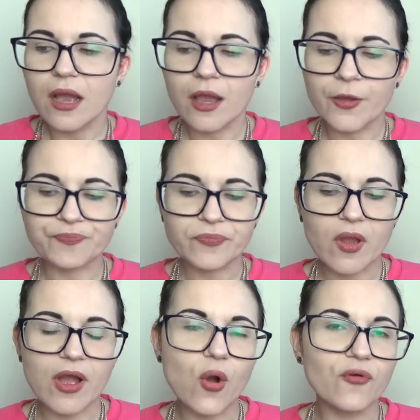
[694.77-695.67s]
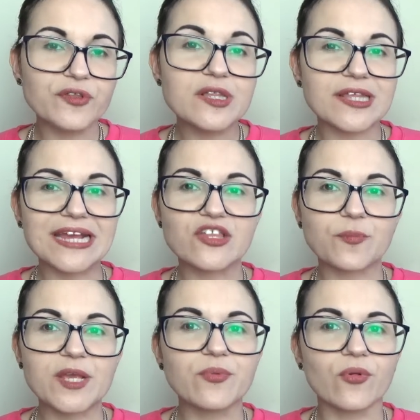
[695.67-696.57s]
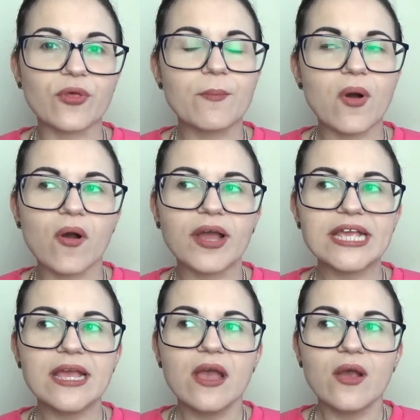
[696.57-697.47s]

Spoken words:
I often say to people that my